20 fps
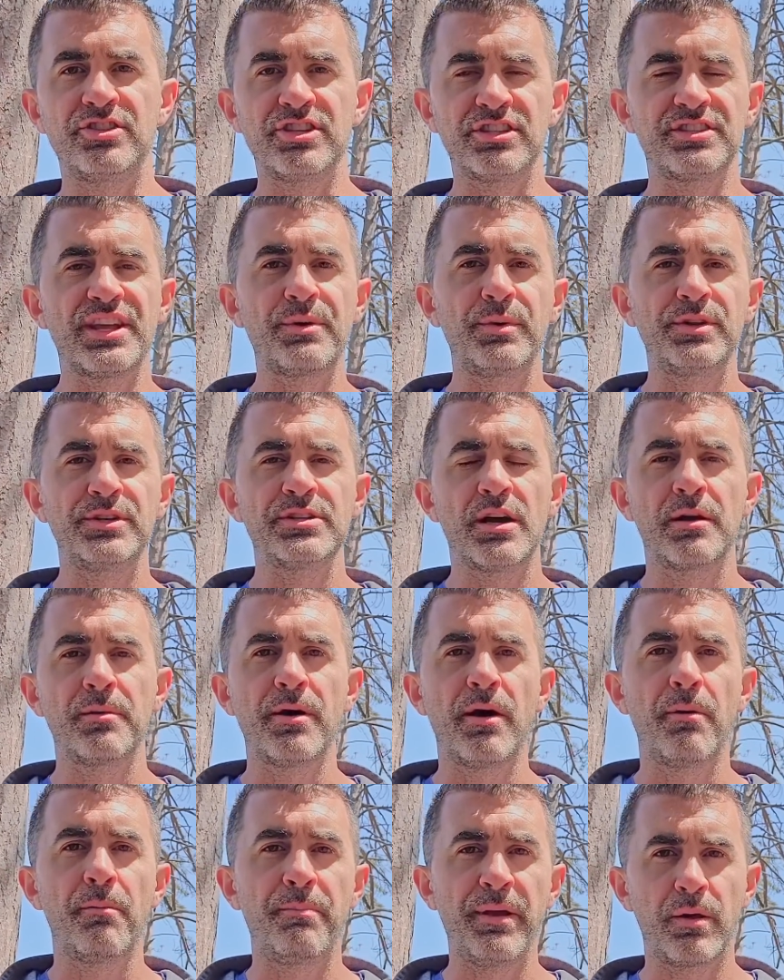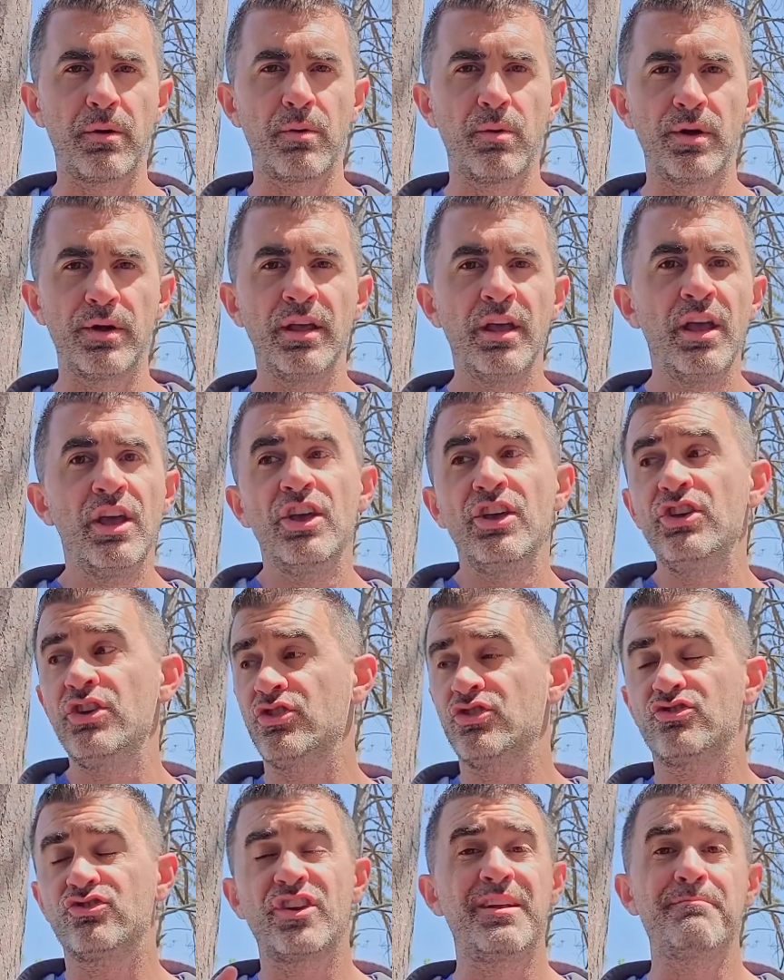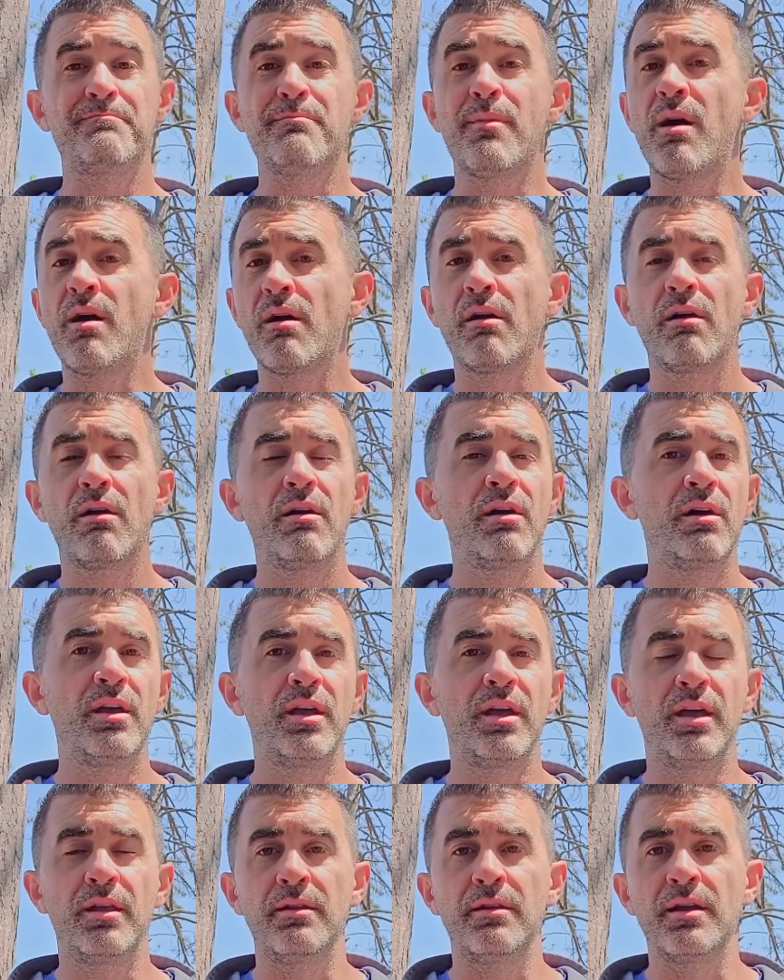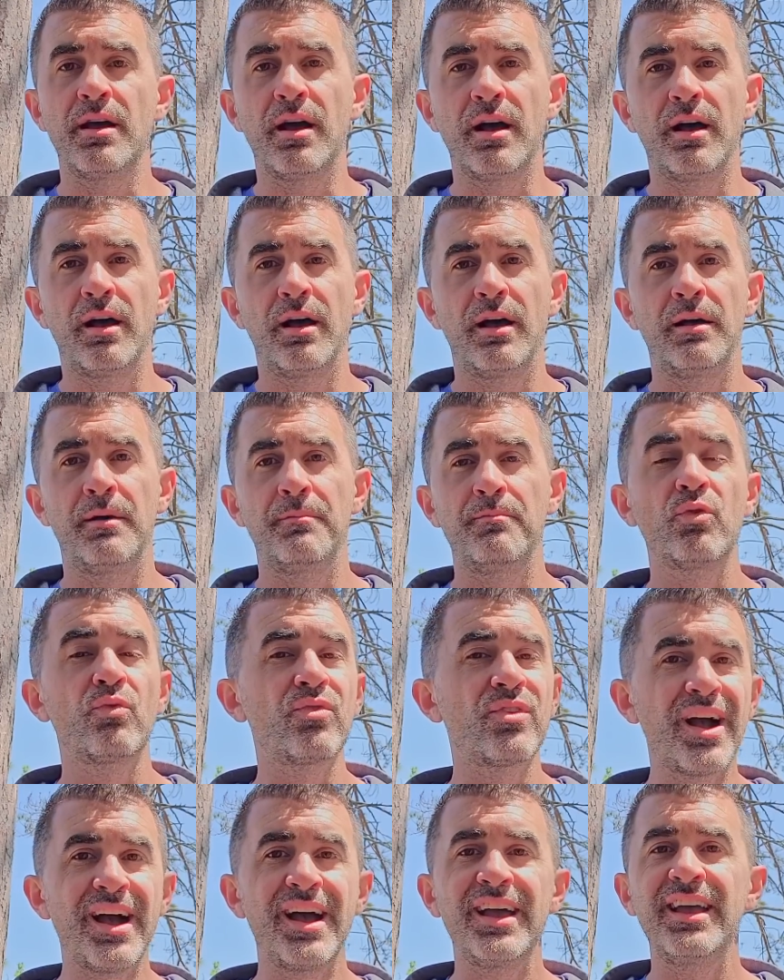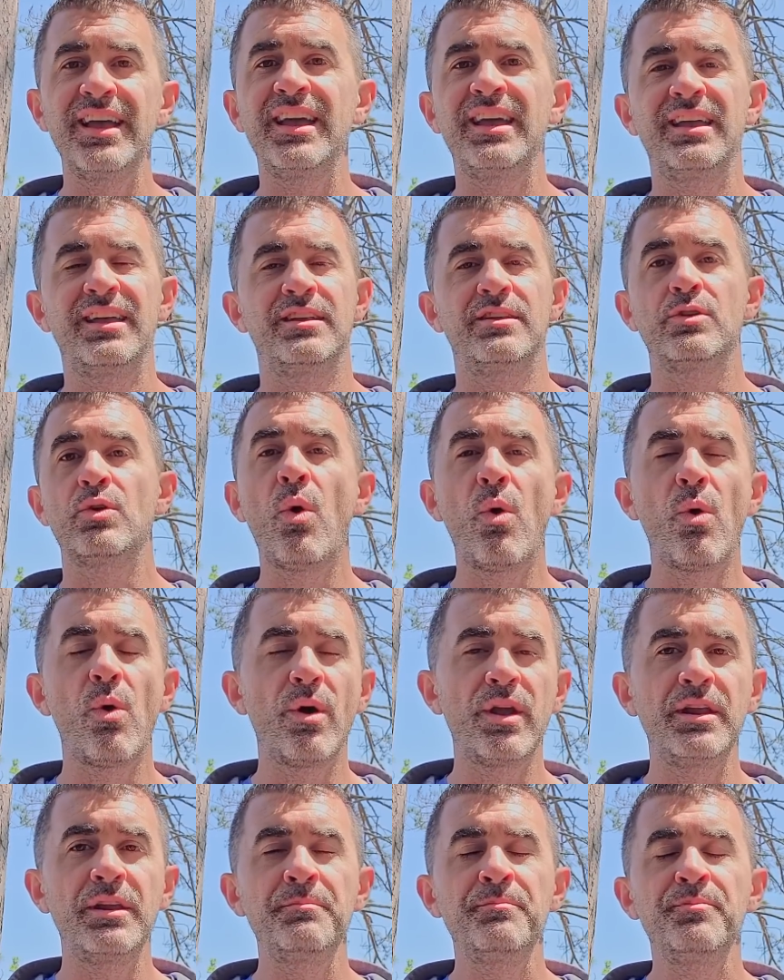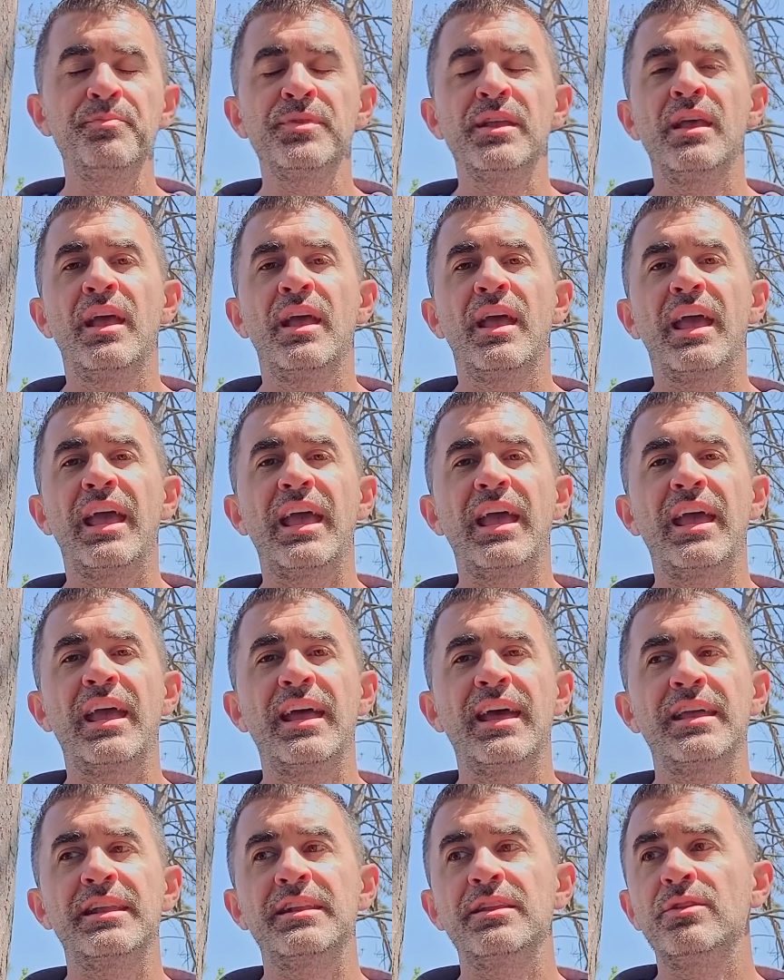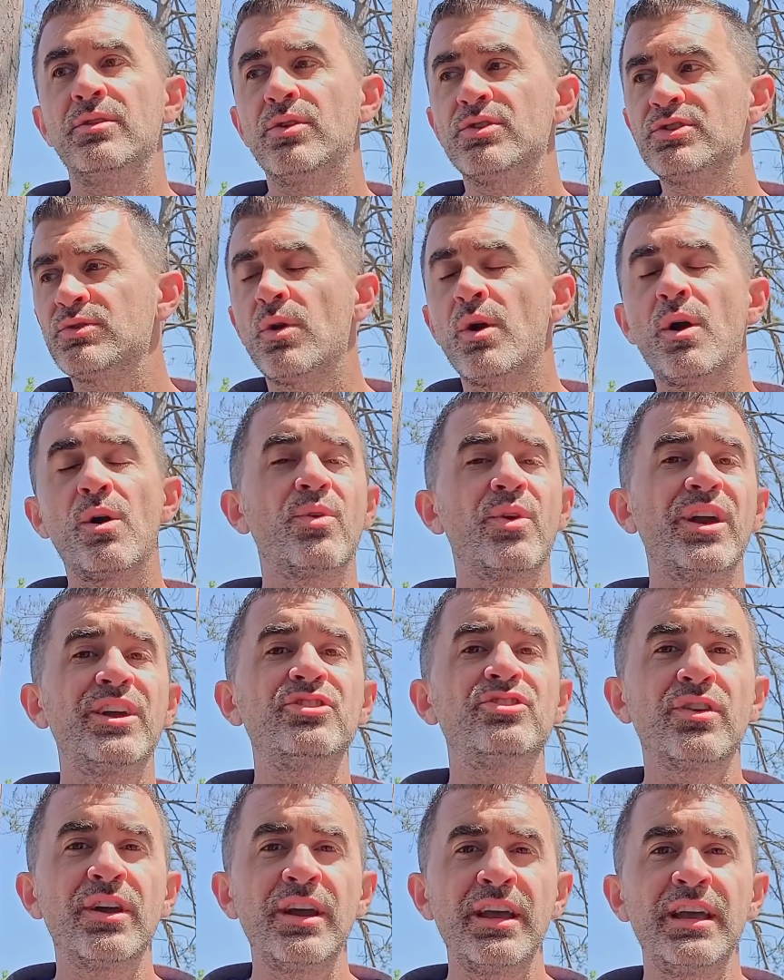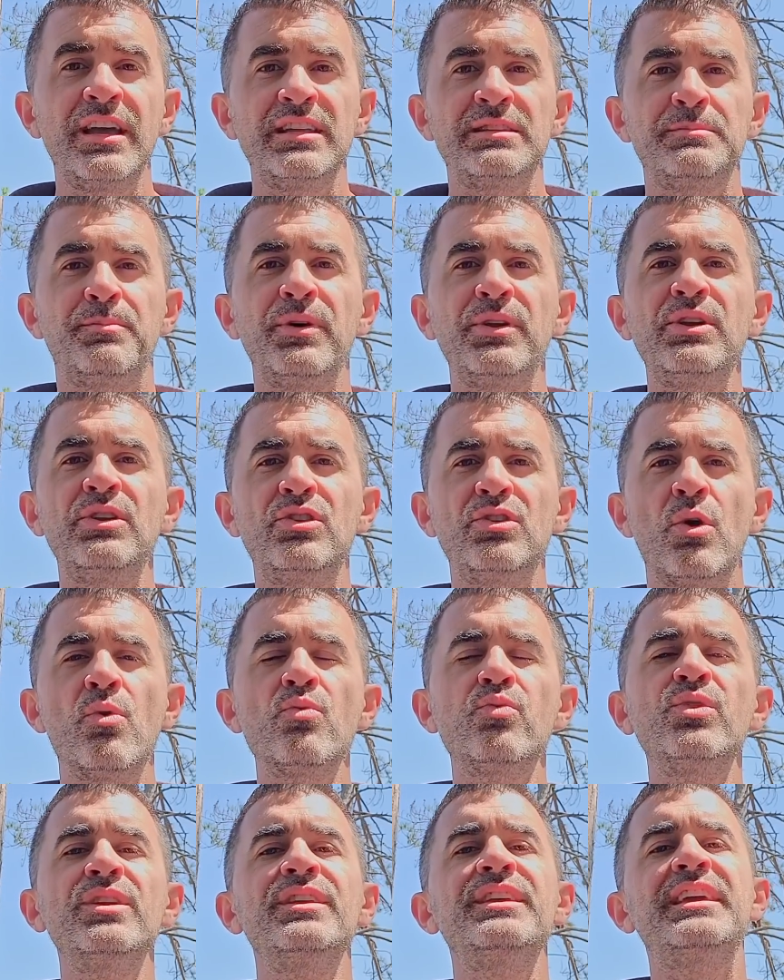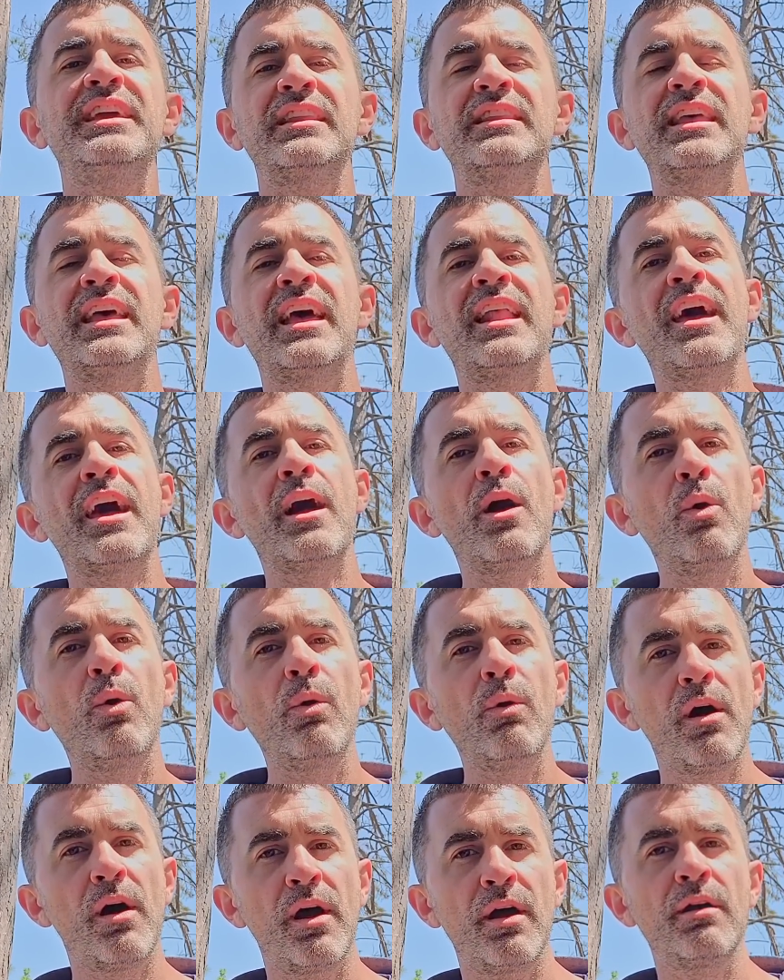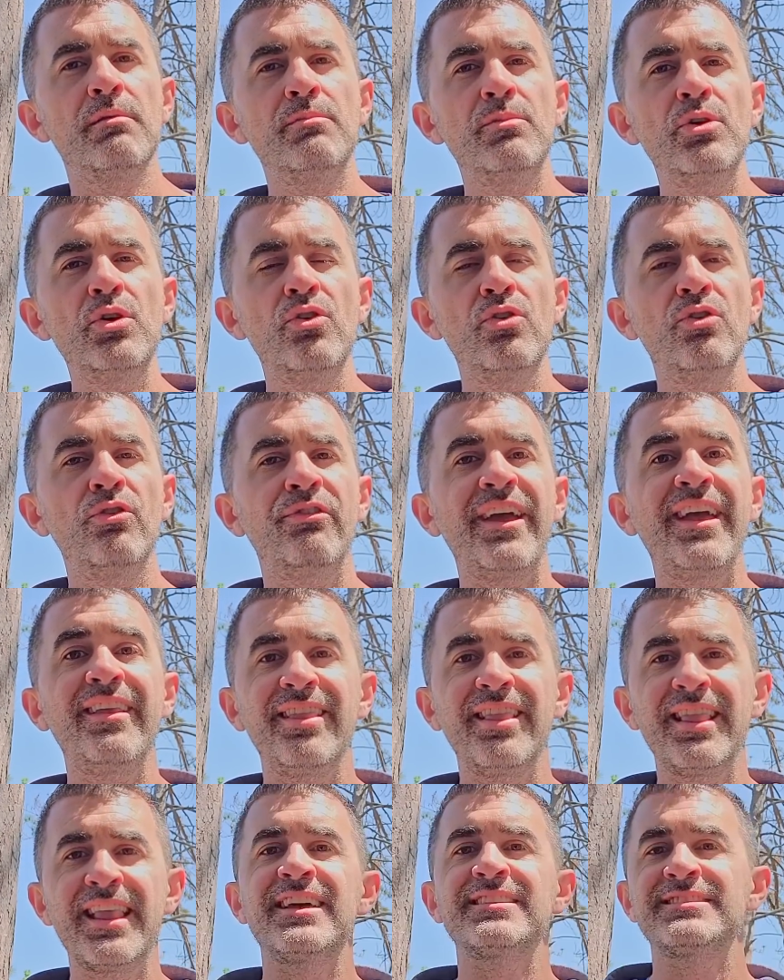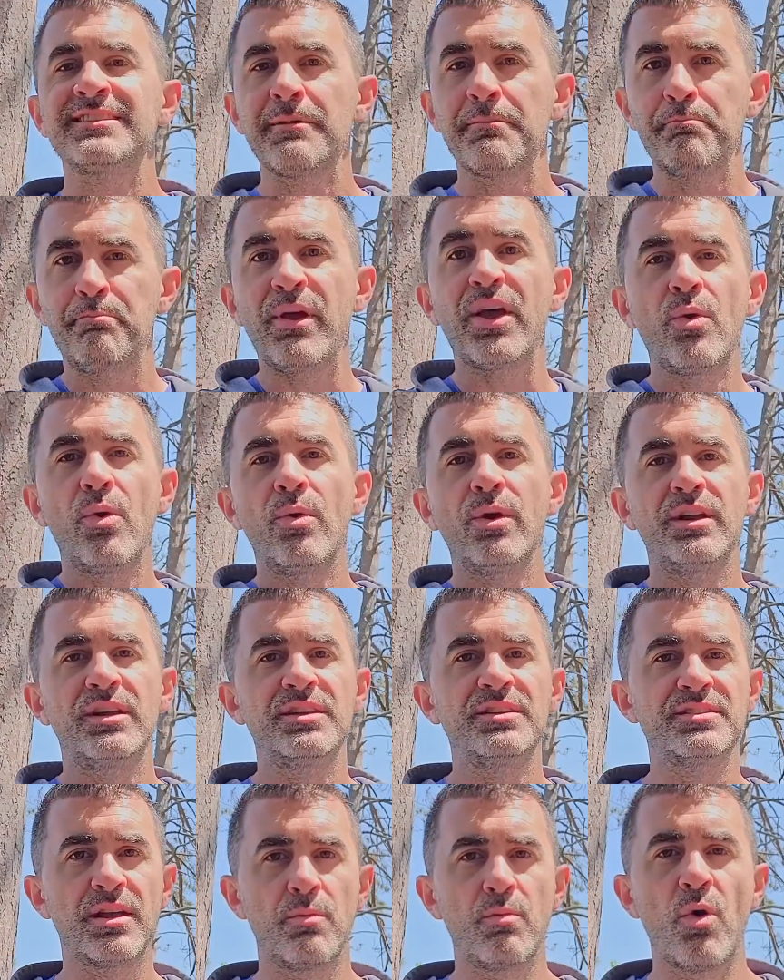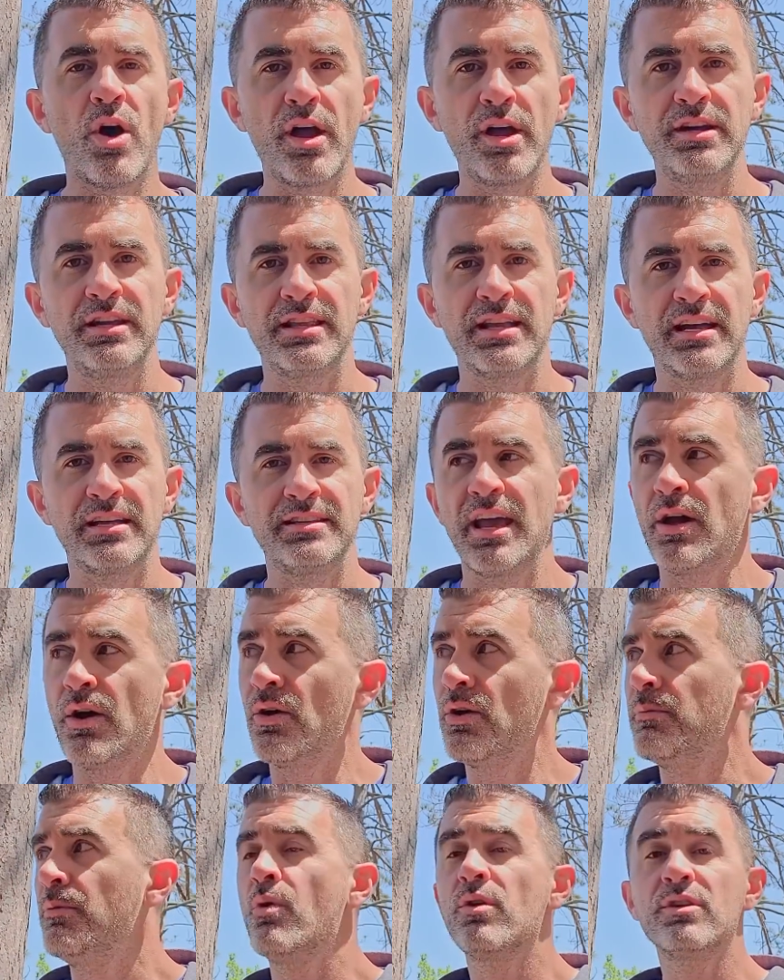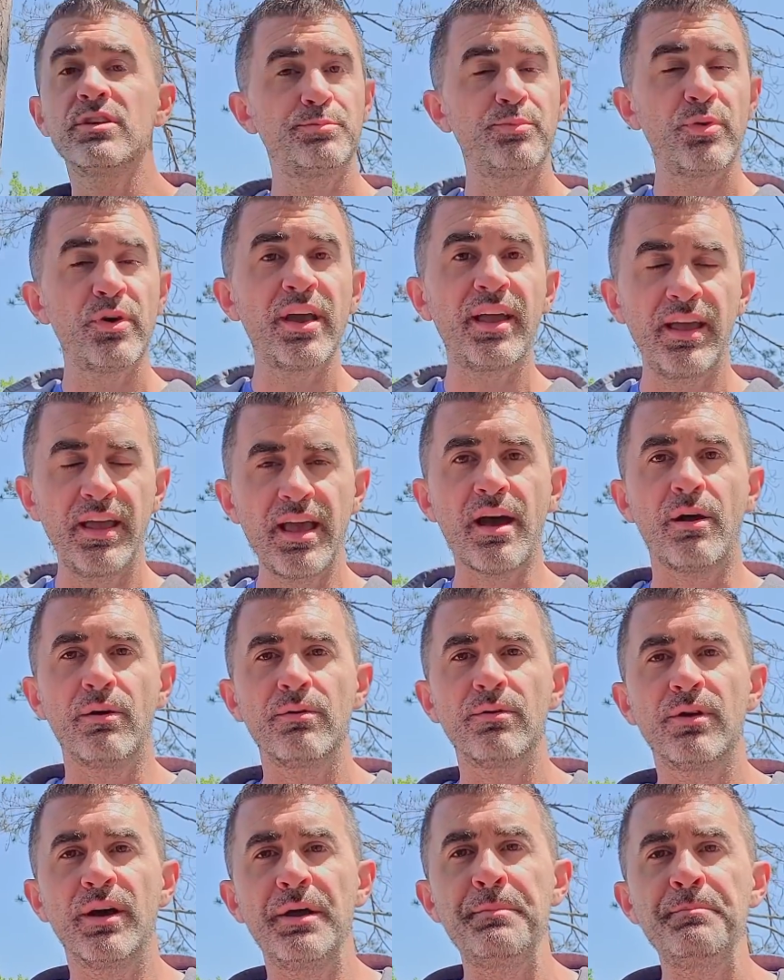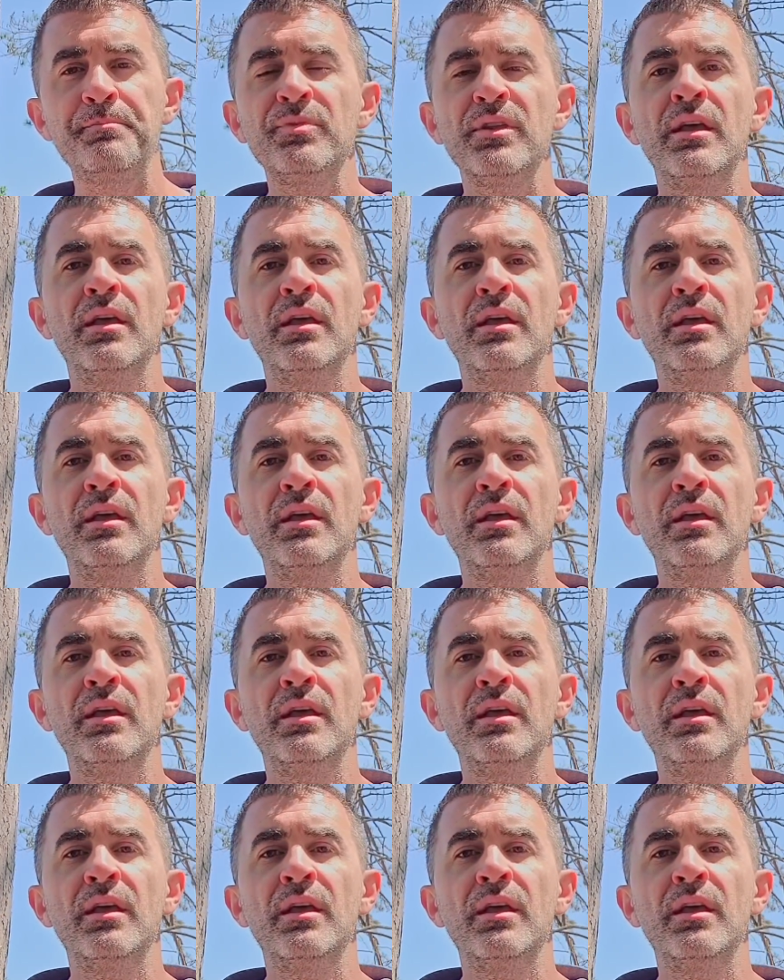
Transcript: Just like we talk about Bitcoin, you could trade Mara and um, Riot and Coin and those are all great trades, but you don't really get that outlier move unless Bitcoin is unwinding that day or, or it's breaking out, right?